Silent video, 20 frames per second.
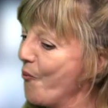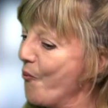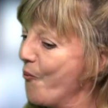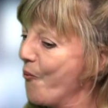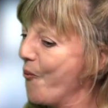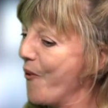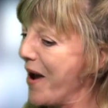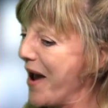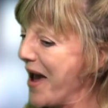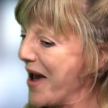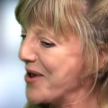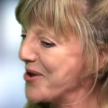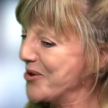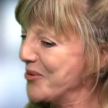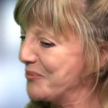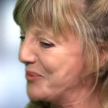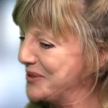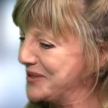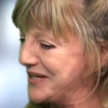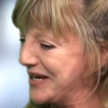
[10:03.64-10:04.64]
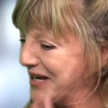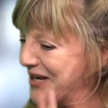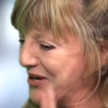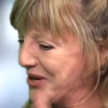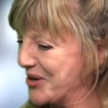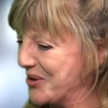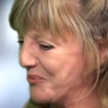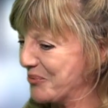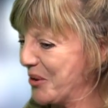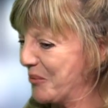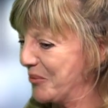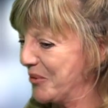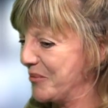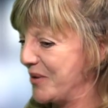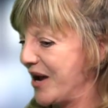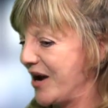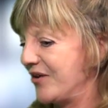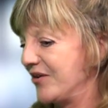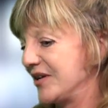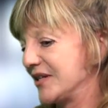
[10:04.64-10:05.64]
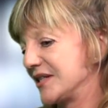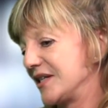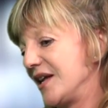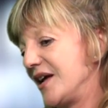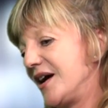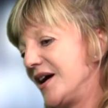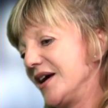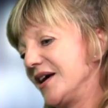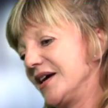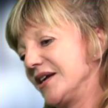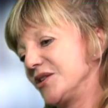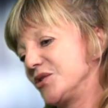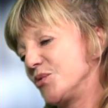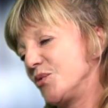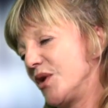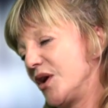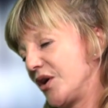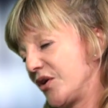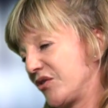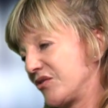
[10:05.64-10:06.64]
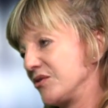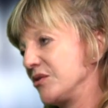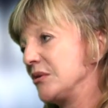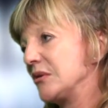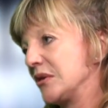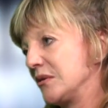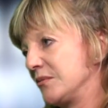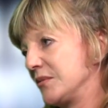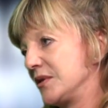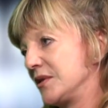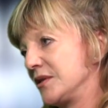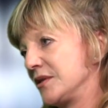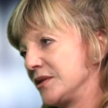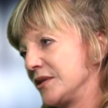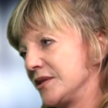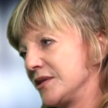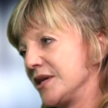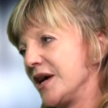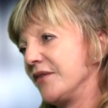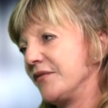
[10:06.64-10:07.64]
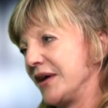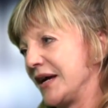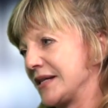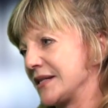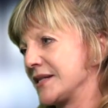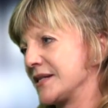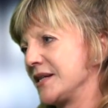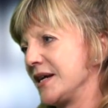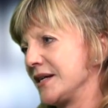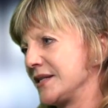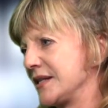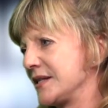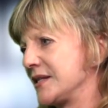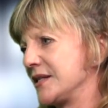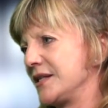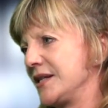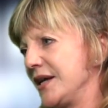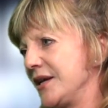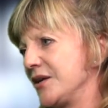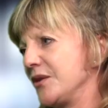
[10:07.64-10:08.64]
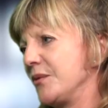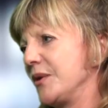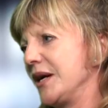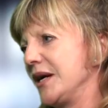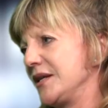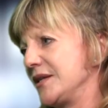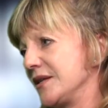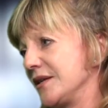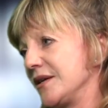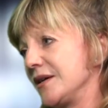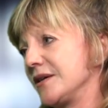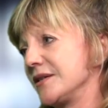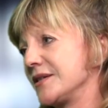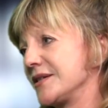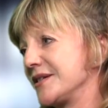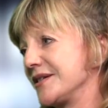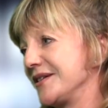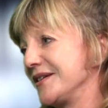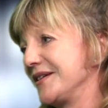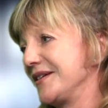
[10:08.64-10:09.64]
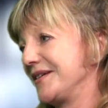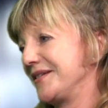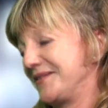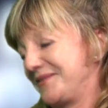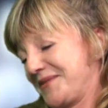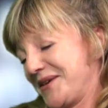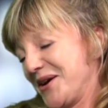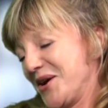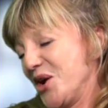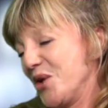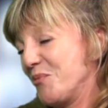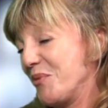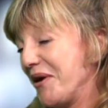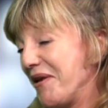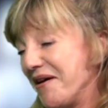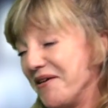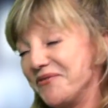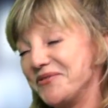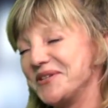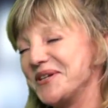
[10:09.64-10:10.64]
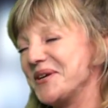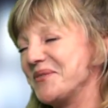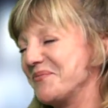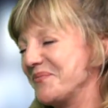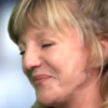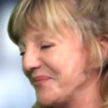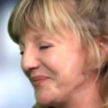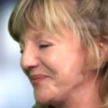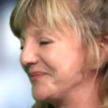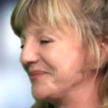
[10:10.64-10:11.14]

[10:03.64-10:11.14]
where your particular problem areas lie and work through them and have exercises to take away to last, I hope, a lifetime.